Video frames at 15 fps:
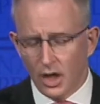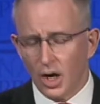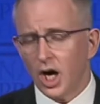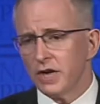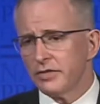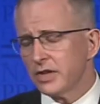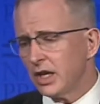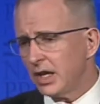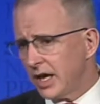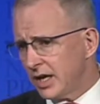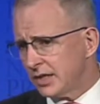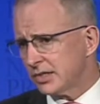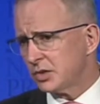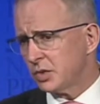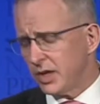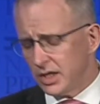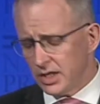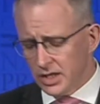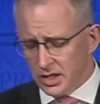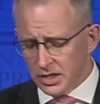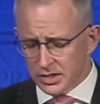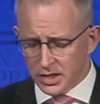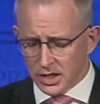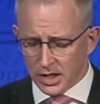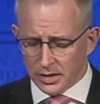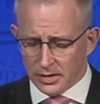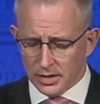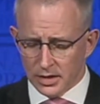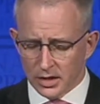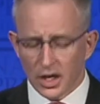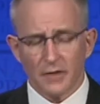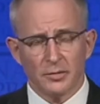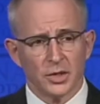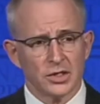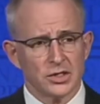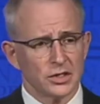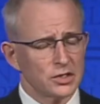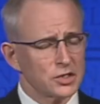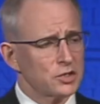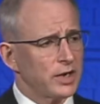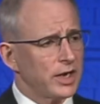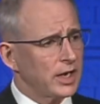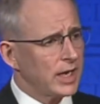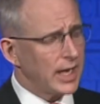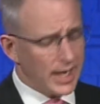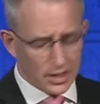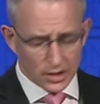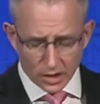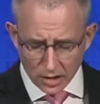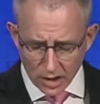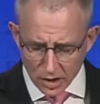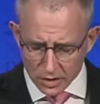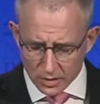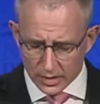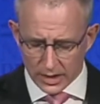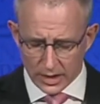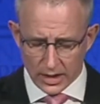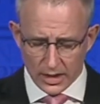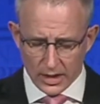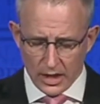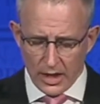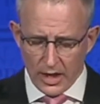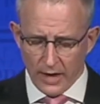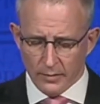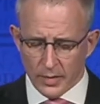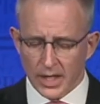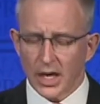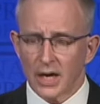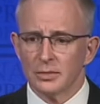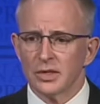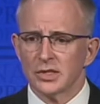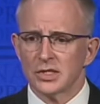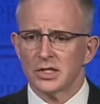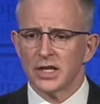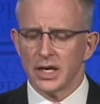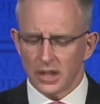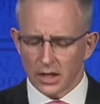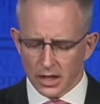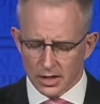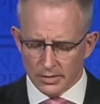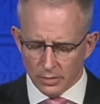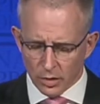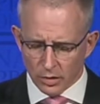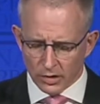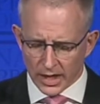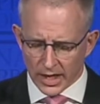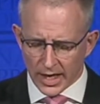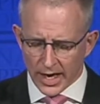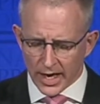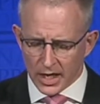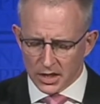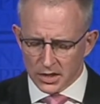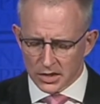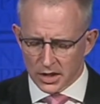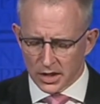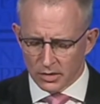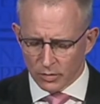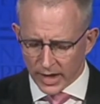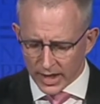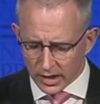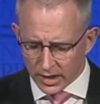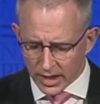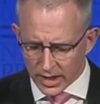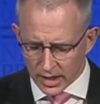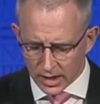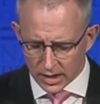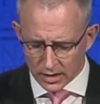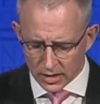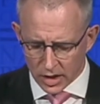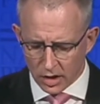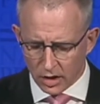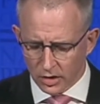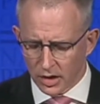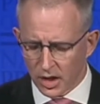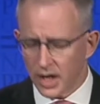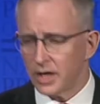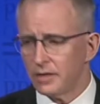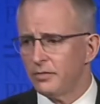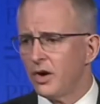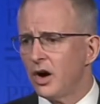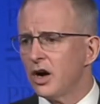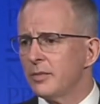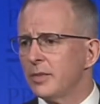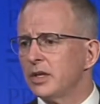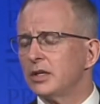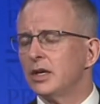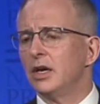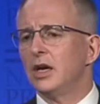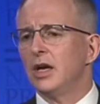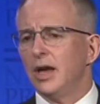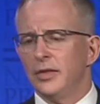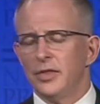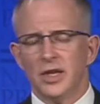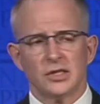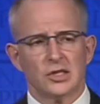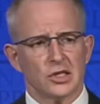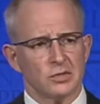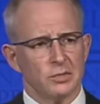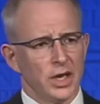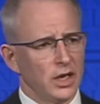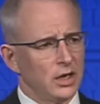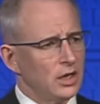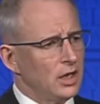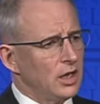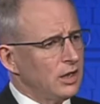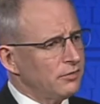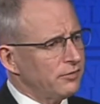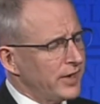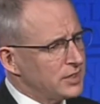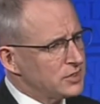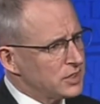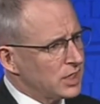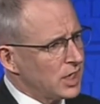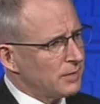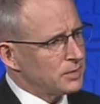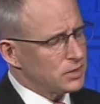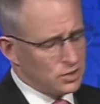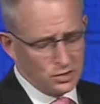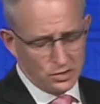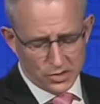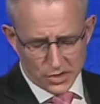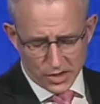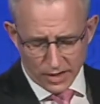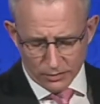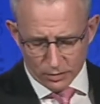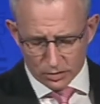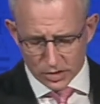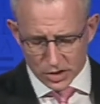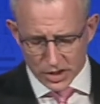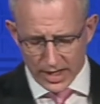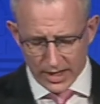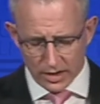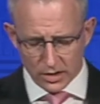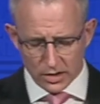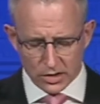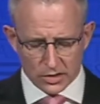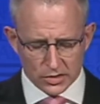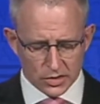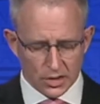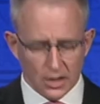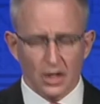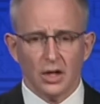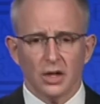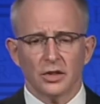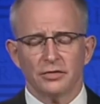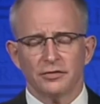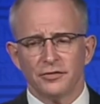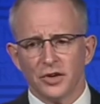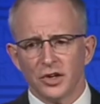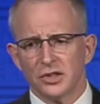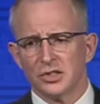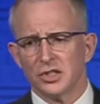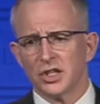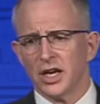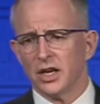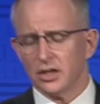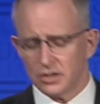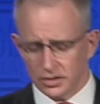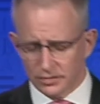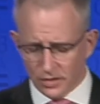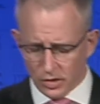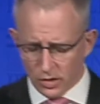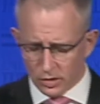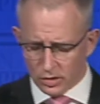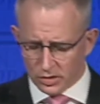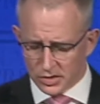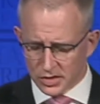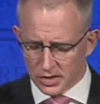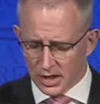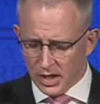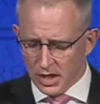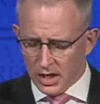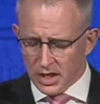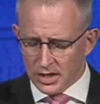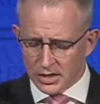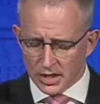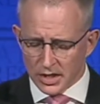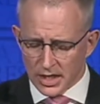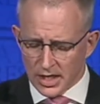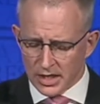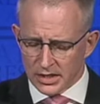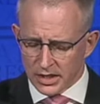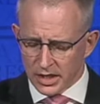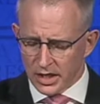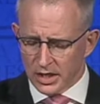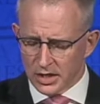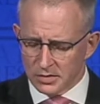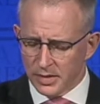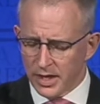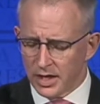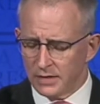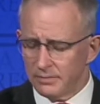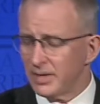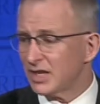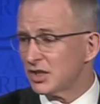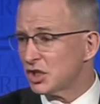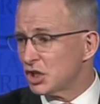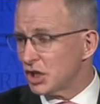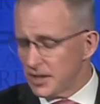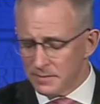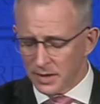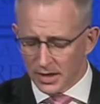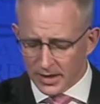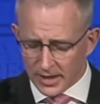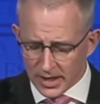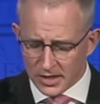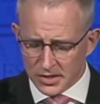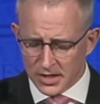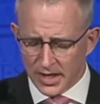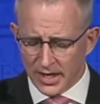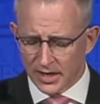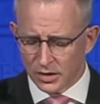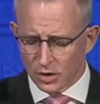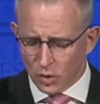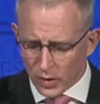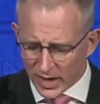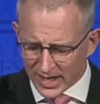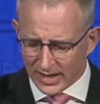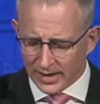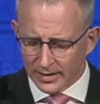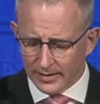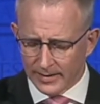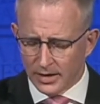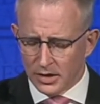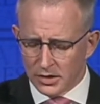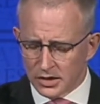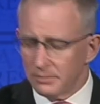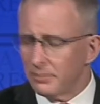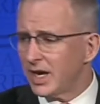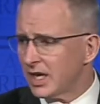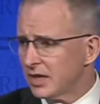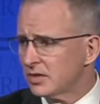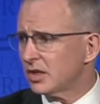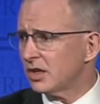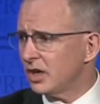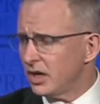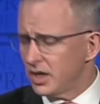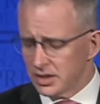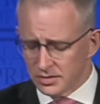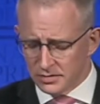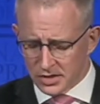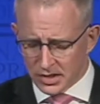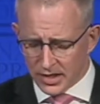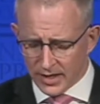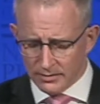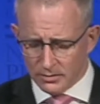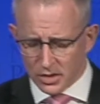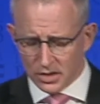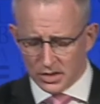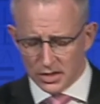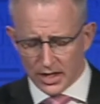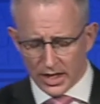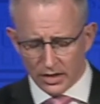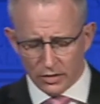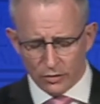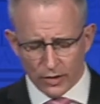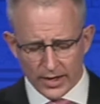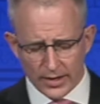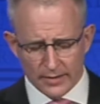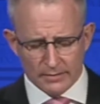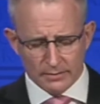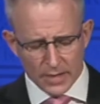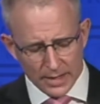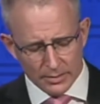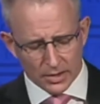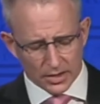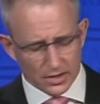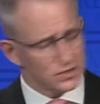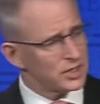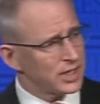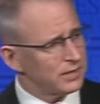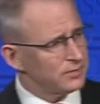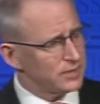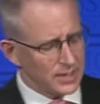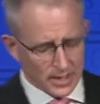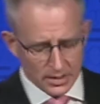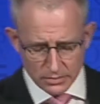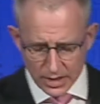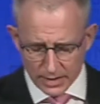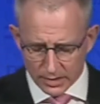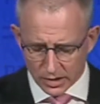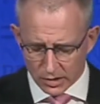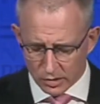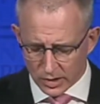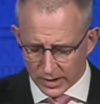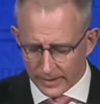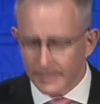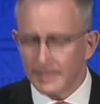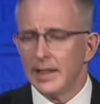Over the last 20 years then, governments in Australia and globally have become steadily more engaged in regulating the online environment, and this has meant facing up to several challenges. The first challenge, of course, is that the internet has made it much cheaper, easier and quicker to make the kinds of statements that threaten public safety and public order.